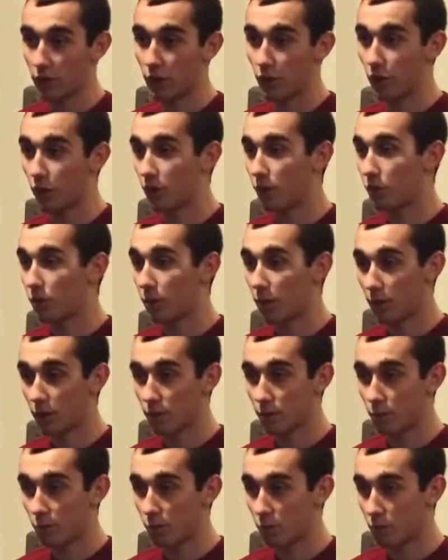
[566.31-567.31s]
You're
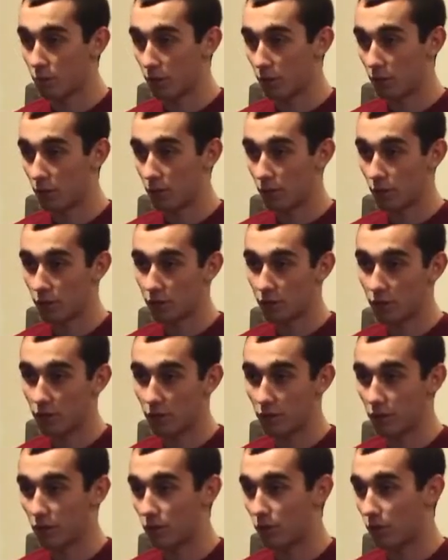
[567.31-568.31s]
inspectable
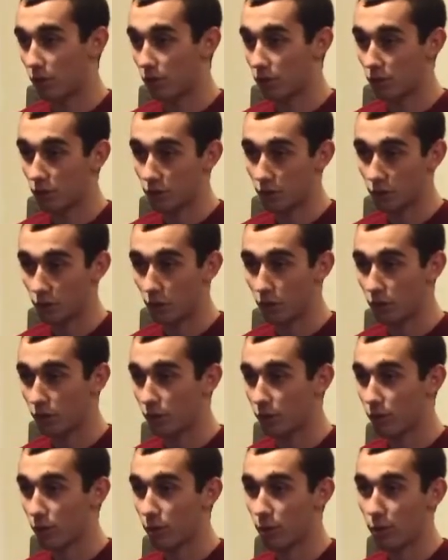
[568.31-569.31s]
24/7. So is your
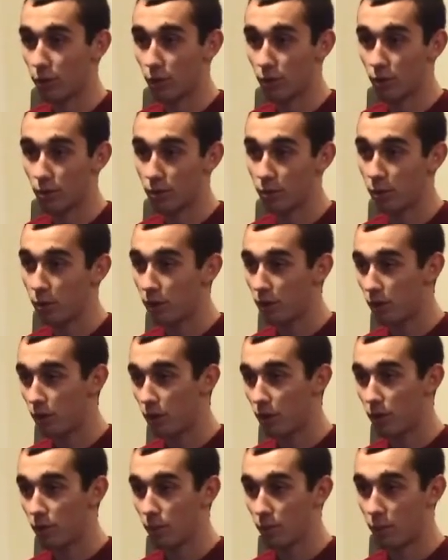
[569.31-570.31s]
uniform and your
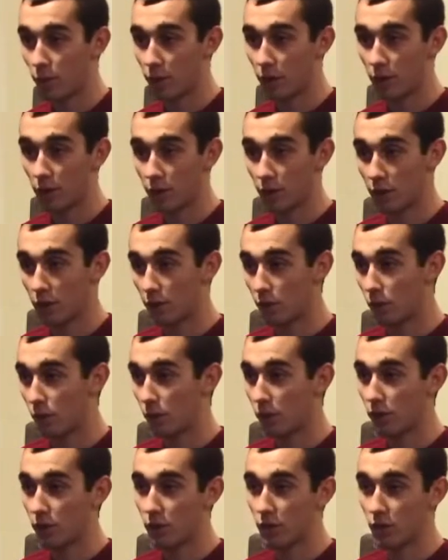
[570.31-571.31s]
bunk
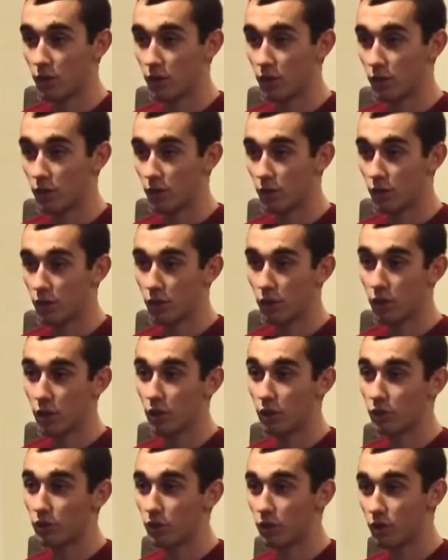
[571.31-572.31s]
and your
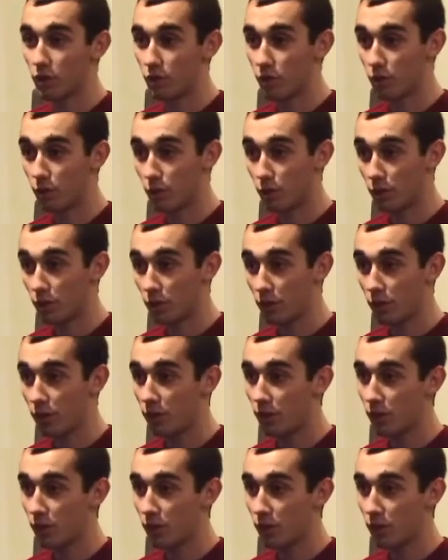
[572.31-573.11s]
clothes that are folded.